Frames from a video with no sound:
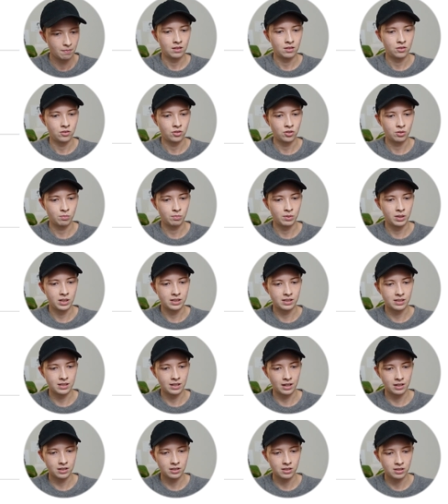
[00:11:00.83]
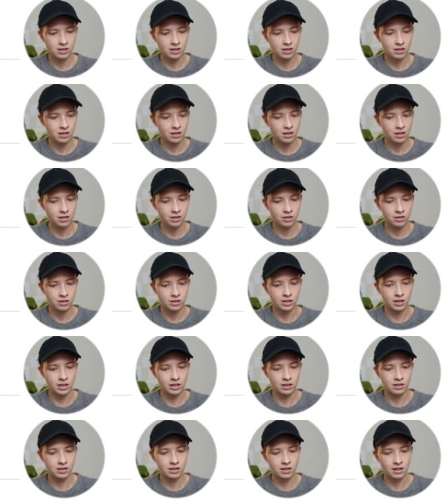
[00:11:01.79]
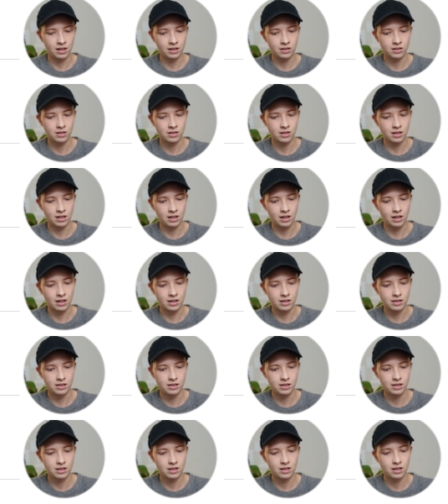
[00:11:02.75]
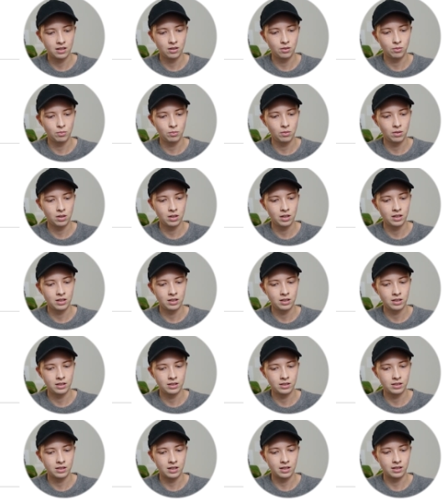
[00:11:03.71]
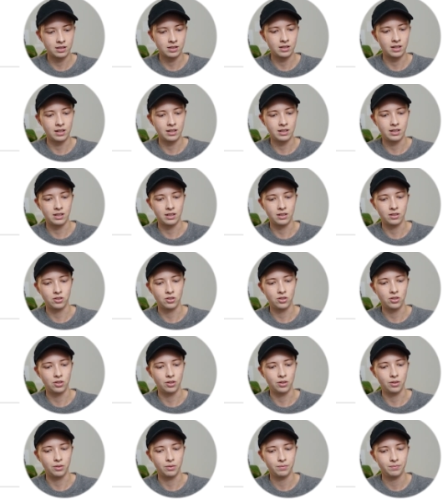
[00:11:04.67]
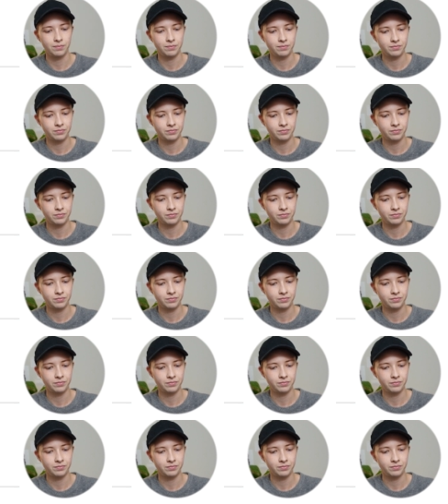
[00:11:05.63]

and just put a test in here, say test idea 1 and test idea 2.